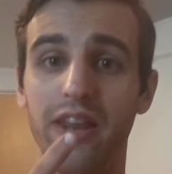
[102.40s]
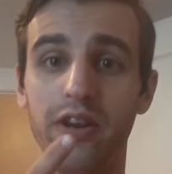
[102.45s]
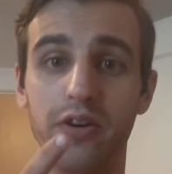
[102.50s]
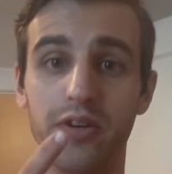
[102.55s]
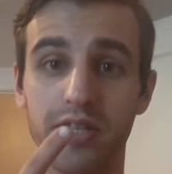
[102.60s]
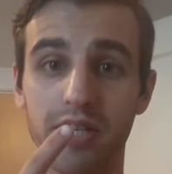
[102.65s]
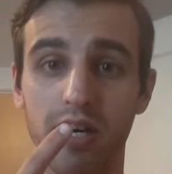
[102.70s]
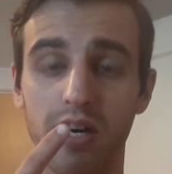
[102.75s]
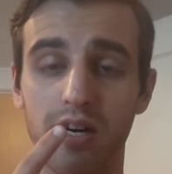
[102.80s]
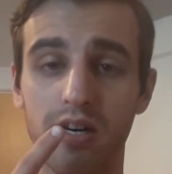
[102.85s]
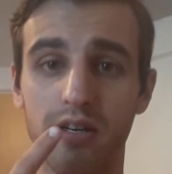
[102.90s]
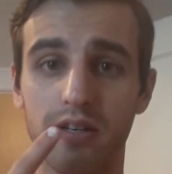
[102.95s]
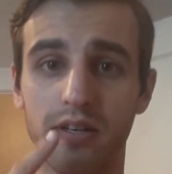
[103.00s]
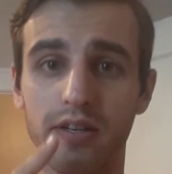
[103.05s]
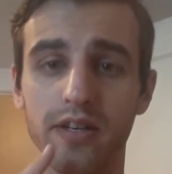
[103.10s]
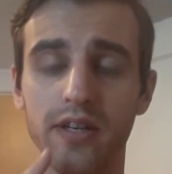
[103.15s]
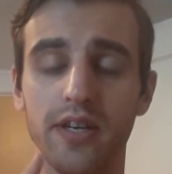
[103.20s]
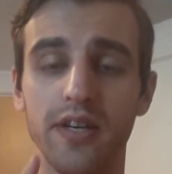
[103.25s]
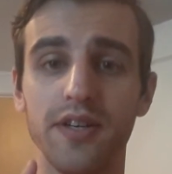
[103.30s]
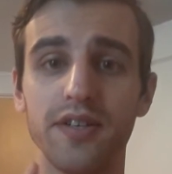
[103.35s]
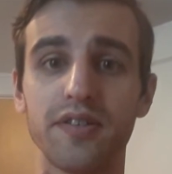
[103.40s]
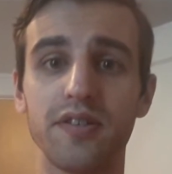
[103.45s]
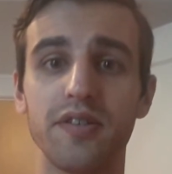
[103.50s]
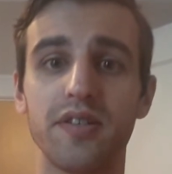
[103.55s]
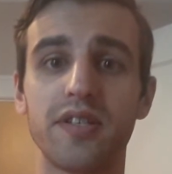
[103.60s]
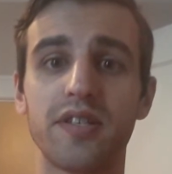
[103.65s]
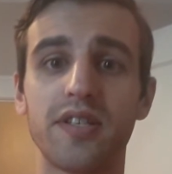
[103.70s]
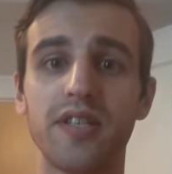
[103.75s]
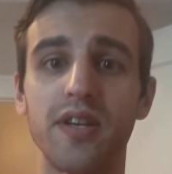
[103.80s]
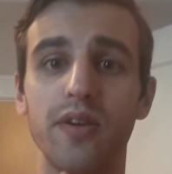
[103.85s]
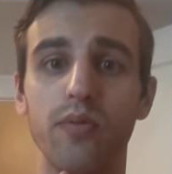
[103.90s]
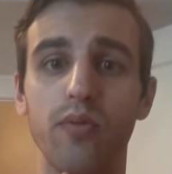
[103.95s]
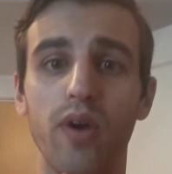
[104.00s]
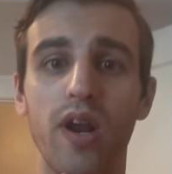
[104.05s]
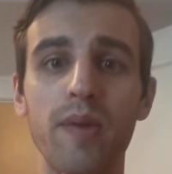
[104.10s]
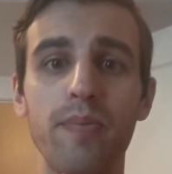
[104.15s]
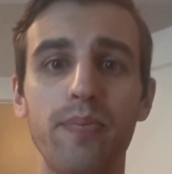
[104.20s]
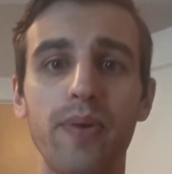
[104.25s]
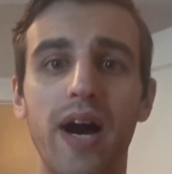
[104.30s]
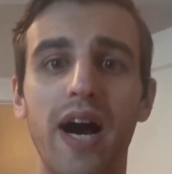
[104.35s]
tongue should sit
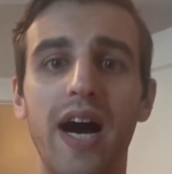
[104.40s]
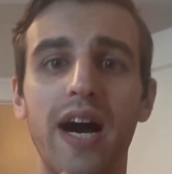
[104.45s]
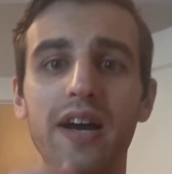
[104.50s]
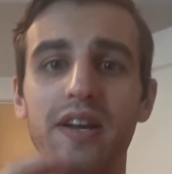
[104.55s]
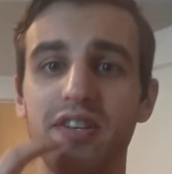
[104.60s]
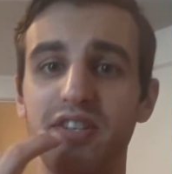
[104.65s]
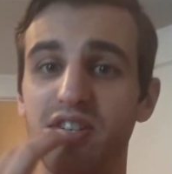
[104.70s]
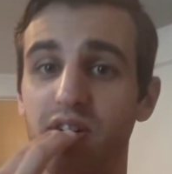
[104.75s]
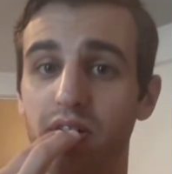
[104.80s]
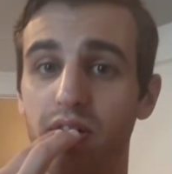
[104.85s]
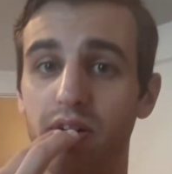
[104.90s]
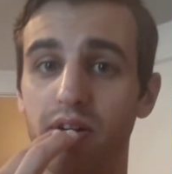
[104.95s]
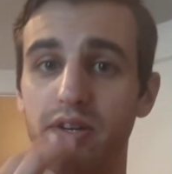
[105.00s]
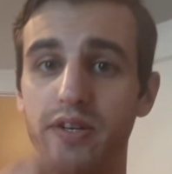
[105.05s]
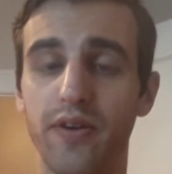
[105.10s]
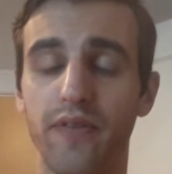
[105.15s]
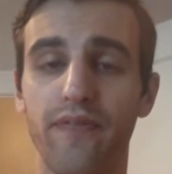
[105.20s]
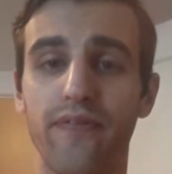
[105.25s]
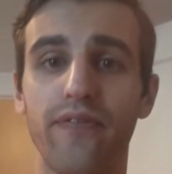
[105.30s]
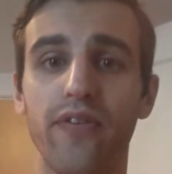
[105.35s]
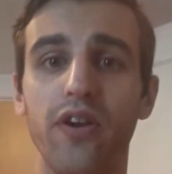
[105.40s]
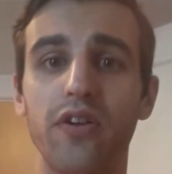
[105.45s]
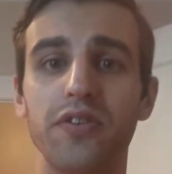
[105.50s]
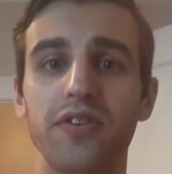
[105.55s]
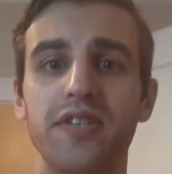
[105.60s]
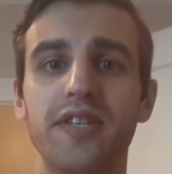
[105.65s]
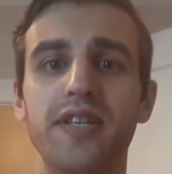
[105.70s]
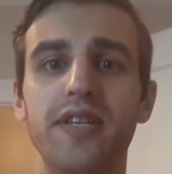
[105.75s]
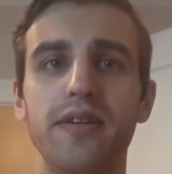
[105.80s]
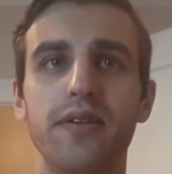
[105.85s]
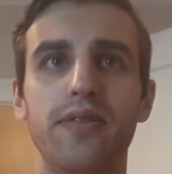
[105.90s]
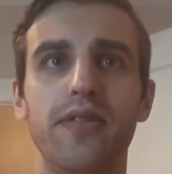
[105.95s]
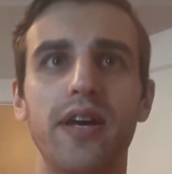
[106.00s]
right behind your front teeth.